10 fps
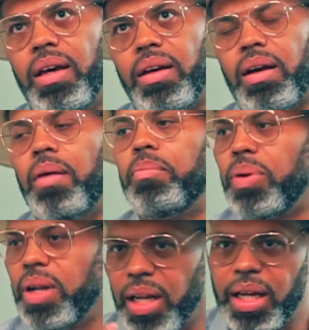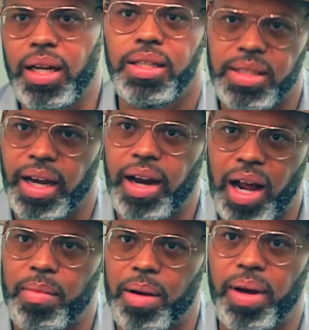completely scared out
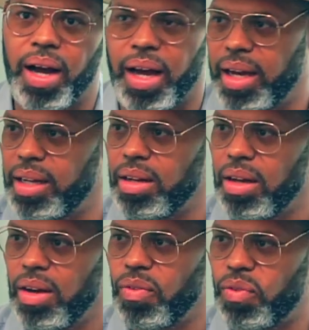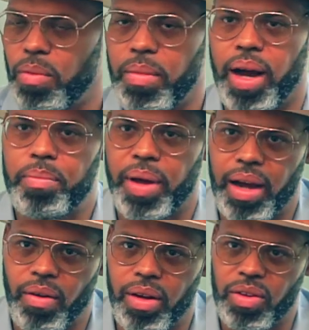of my mind for my
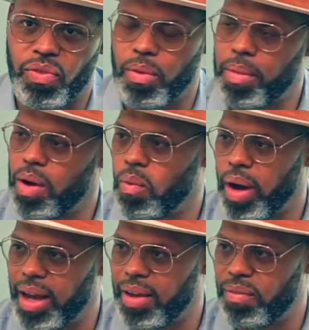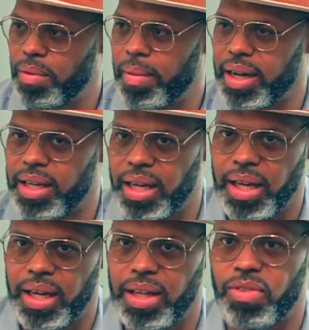parents, for my wife, for my
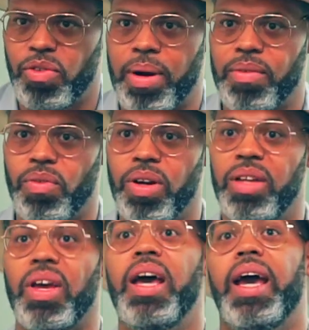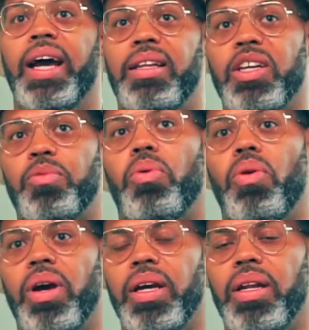kids, for my friends. At this
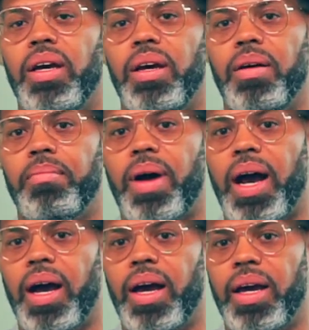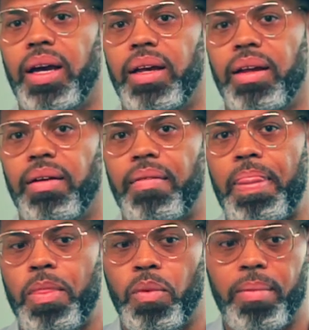point, one
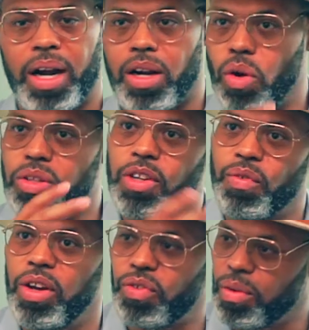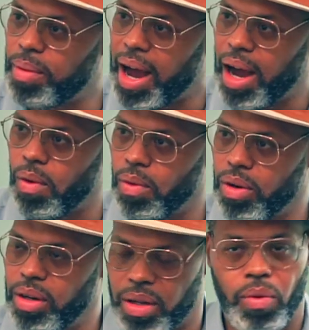of my closest friends from
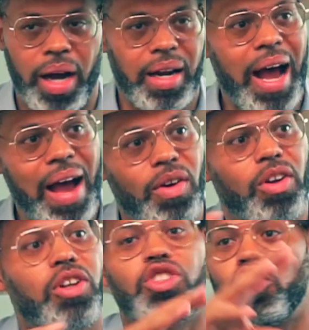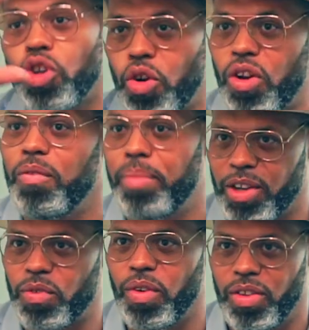Howard, well, I have a circle of
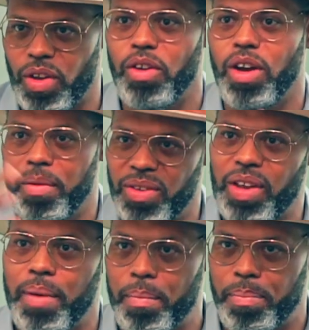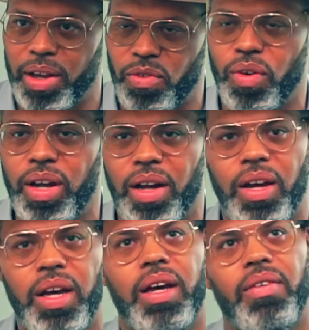best friends. So you hear me say my best friend.
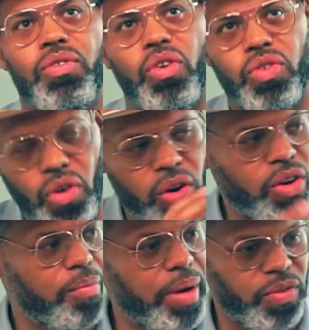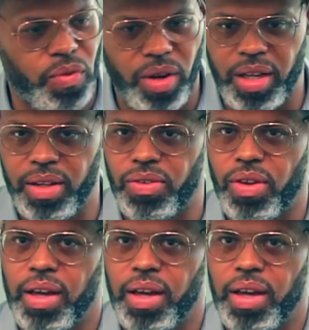So a circle of best friends,